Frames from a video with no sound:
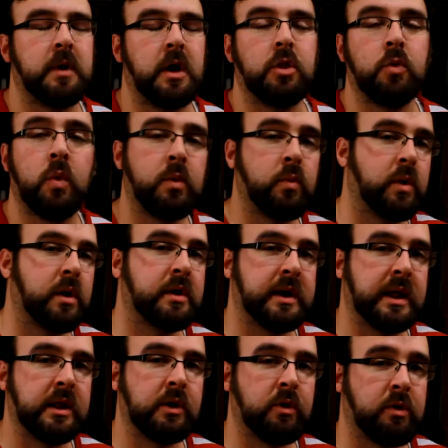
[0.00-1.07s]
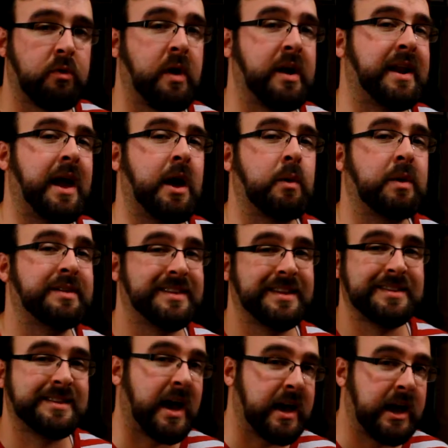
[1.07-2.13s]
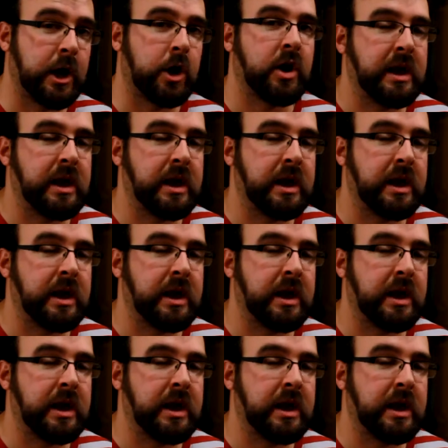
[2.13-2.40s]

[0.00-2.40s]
The one we're dealing with right now is Zaire